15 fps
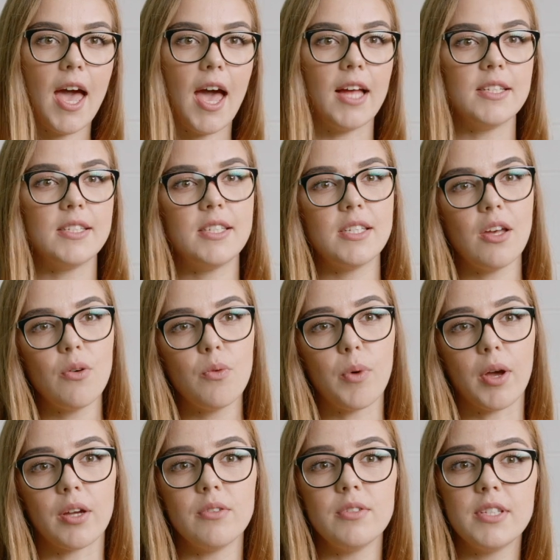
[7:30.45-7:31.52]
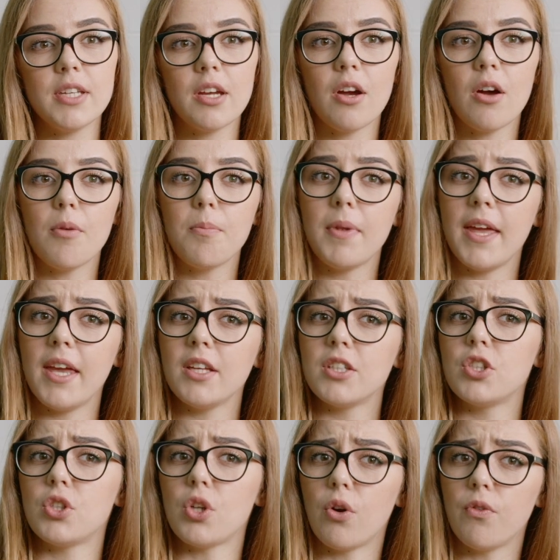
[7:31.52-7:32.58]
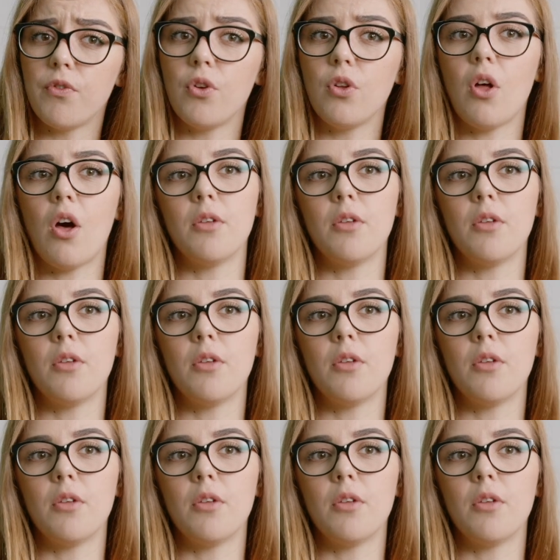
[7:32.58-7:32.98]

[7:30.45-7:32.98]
And so Wakunziko playing Stormfall